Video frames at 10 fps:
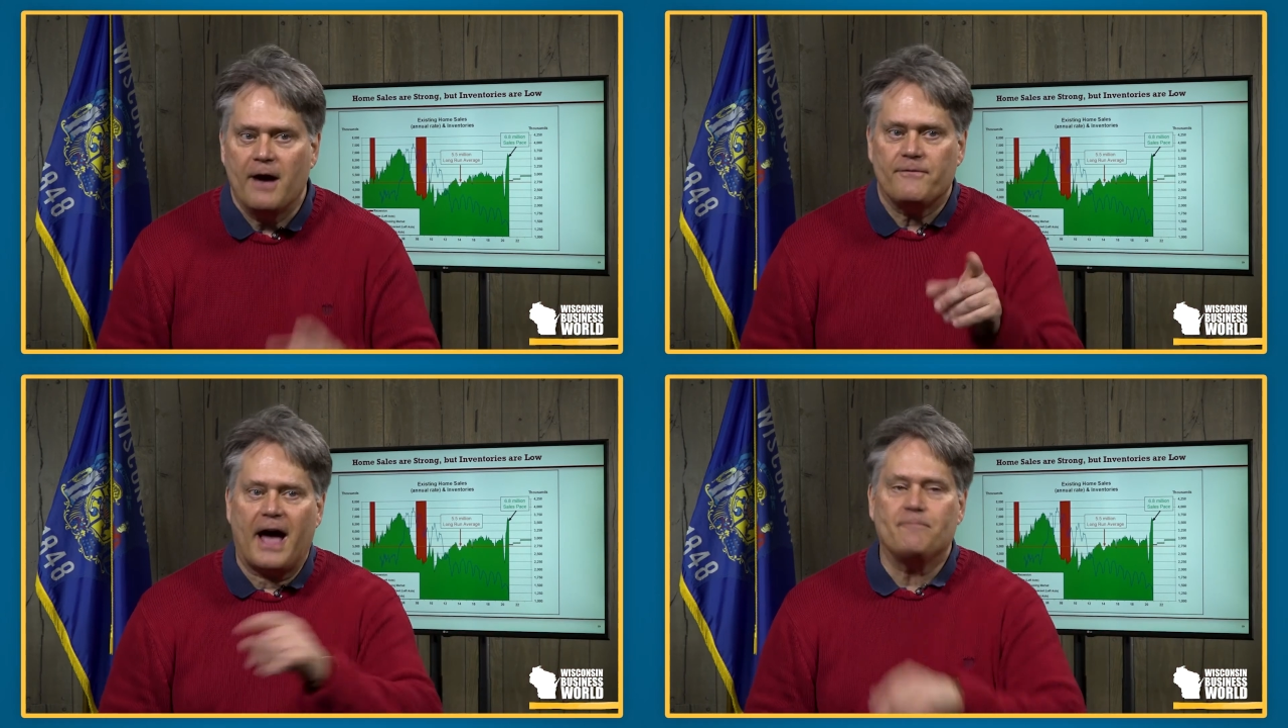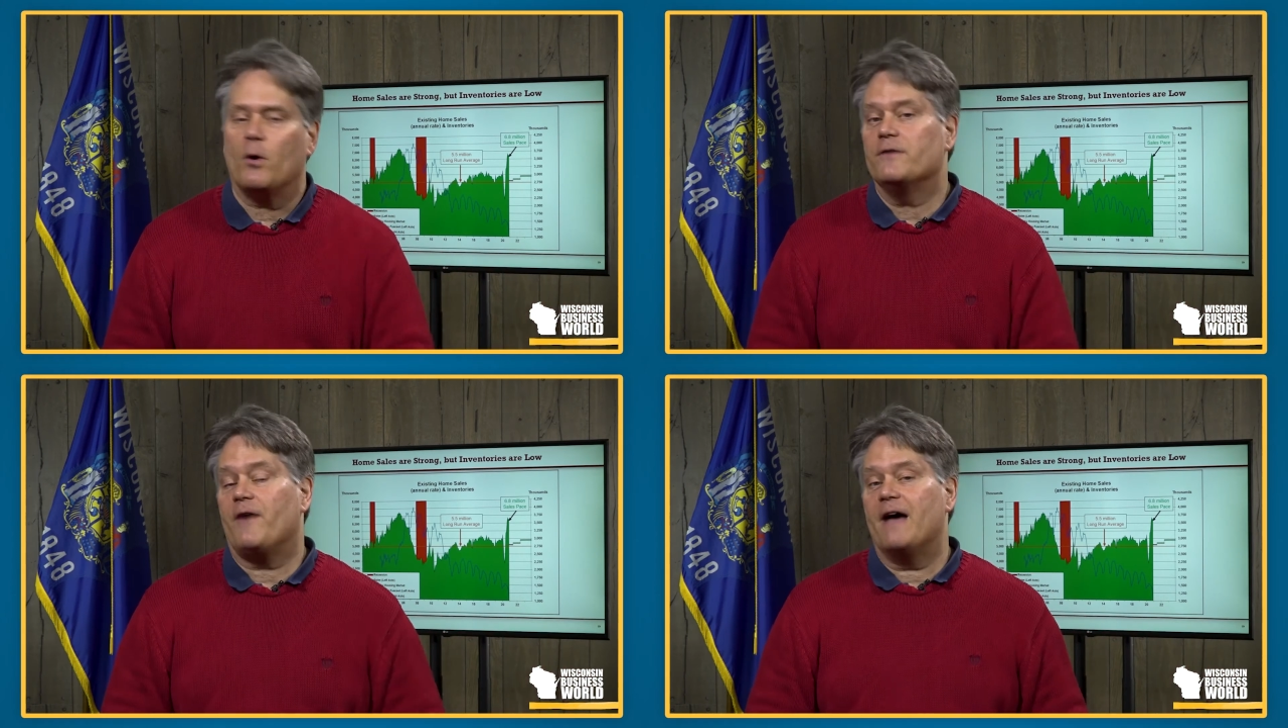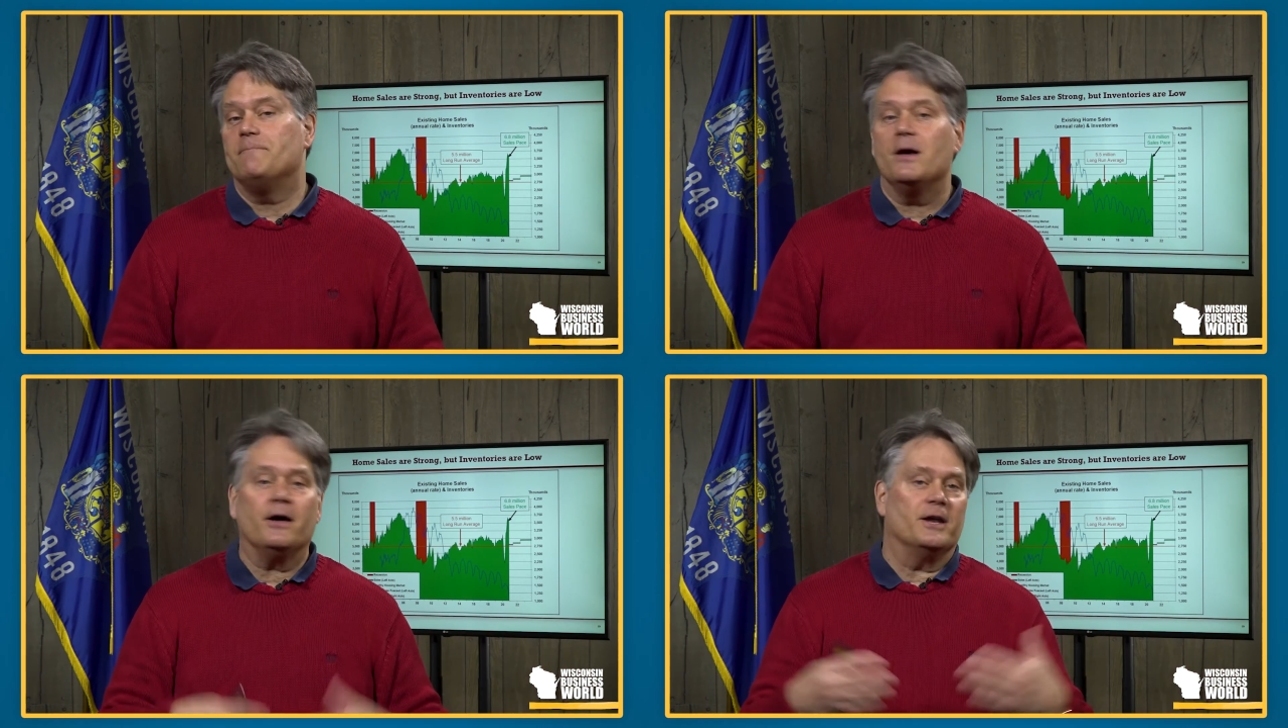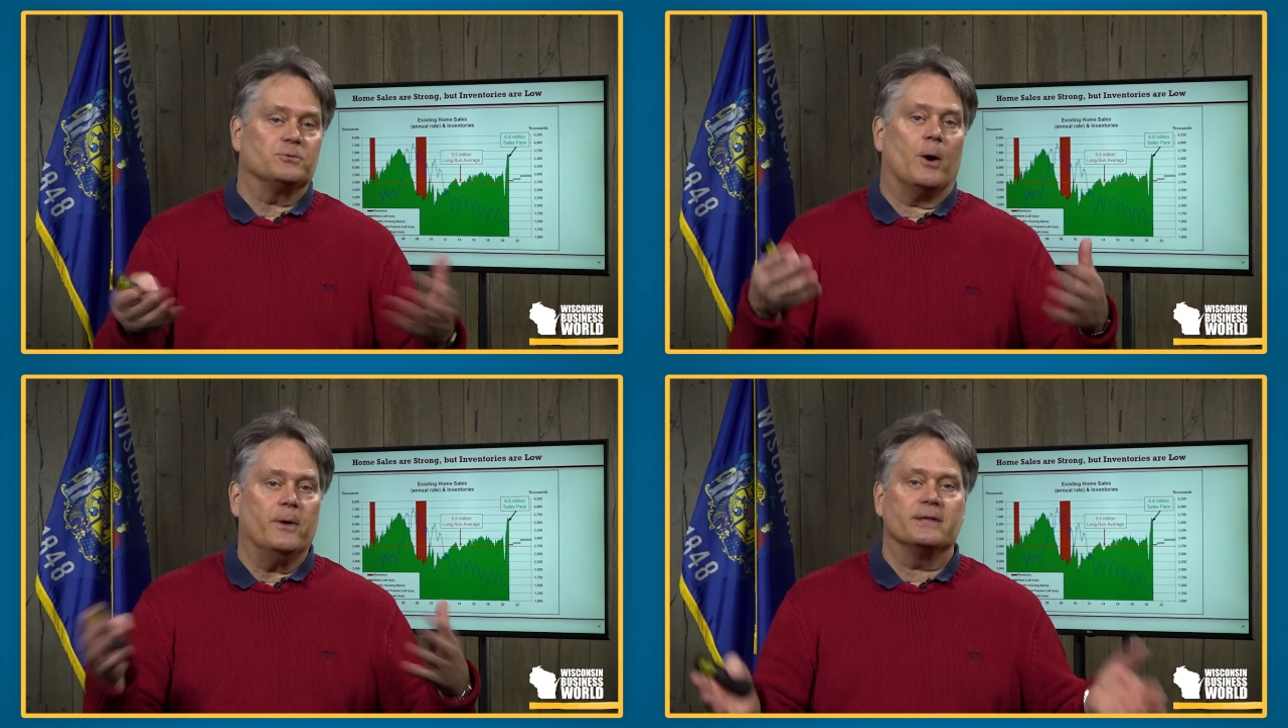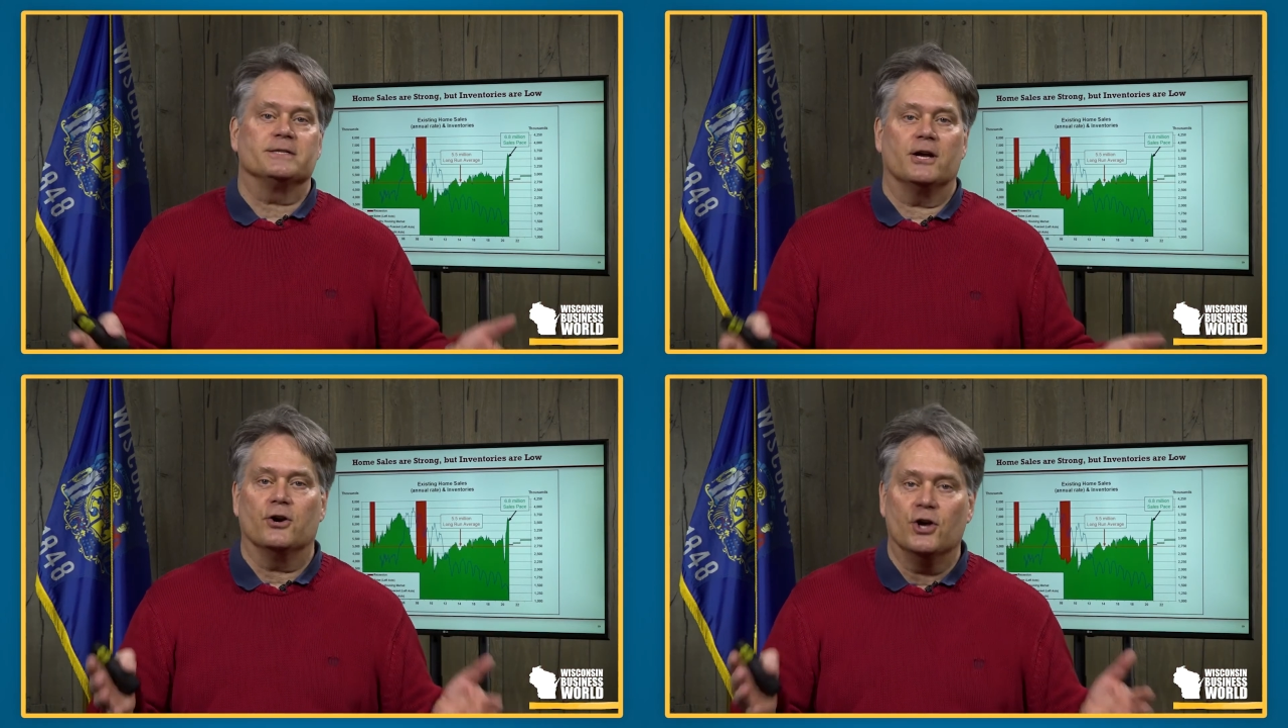5.5 million is what we
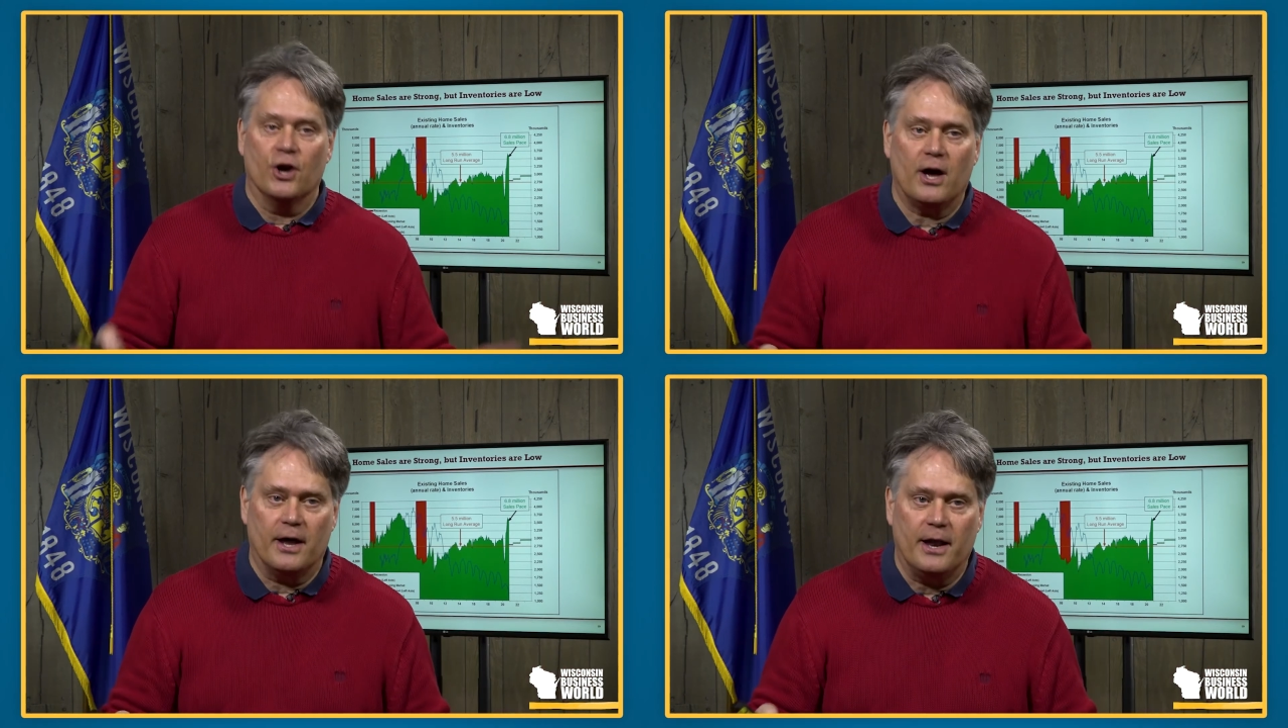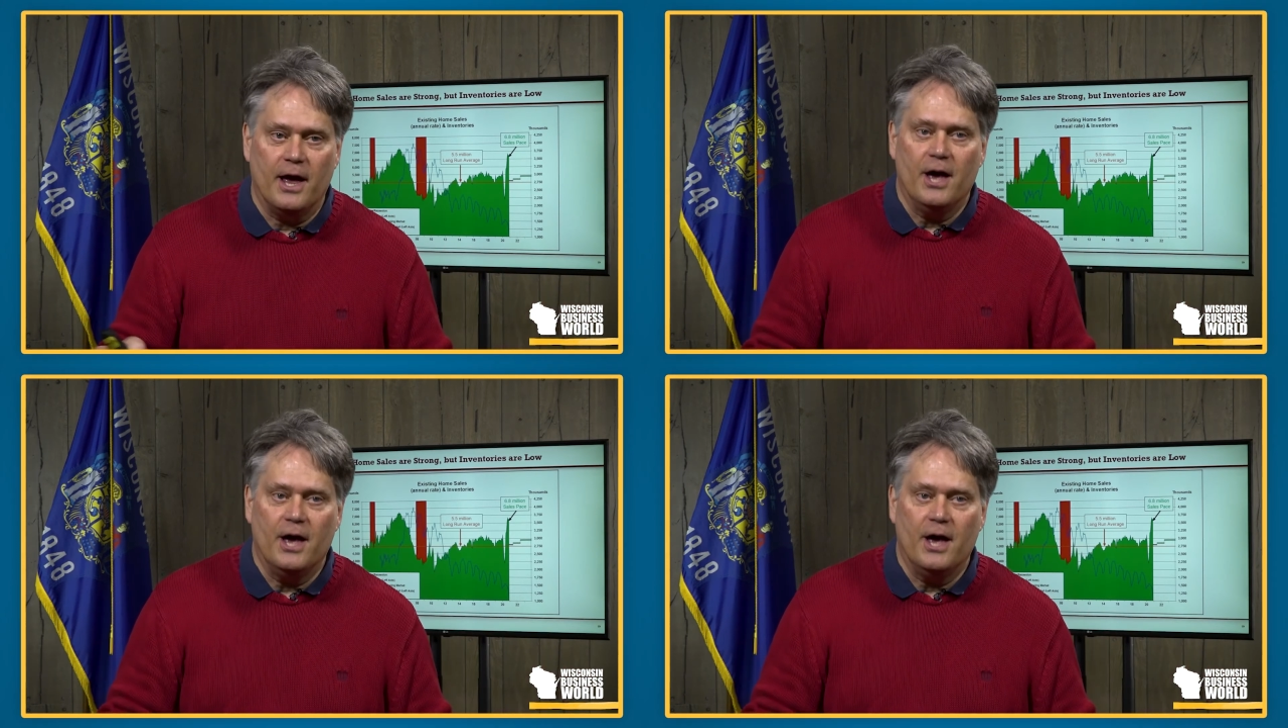consider good.